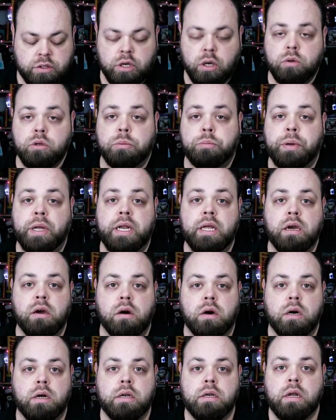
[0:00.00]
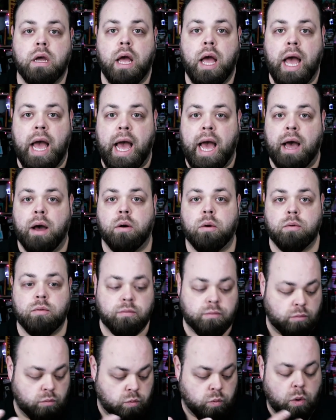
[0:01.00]
So depending on
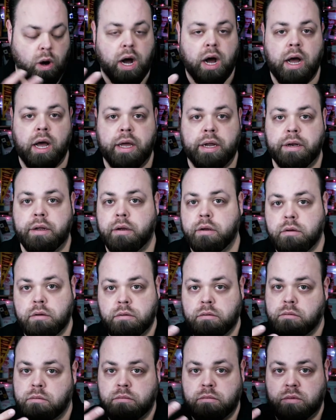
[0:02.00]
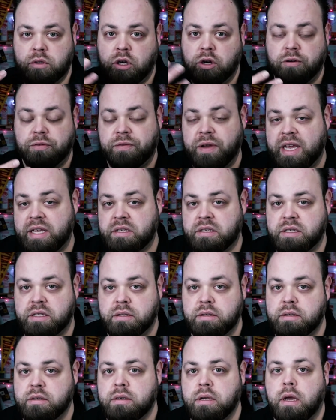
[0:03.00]
how wide your
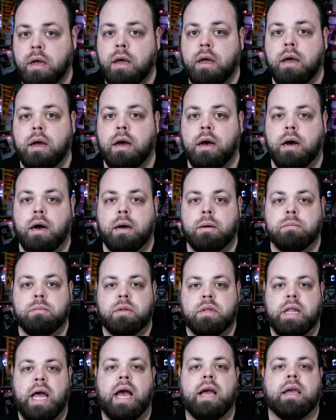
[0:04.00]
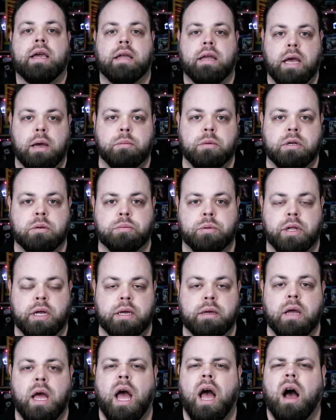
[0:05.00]
faces um, that can come into
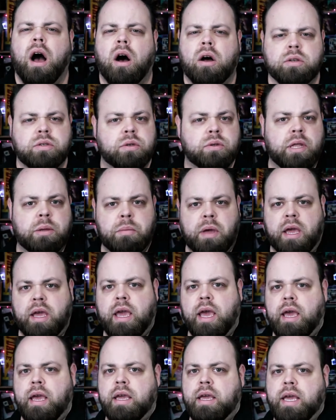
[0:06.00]
play also they make a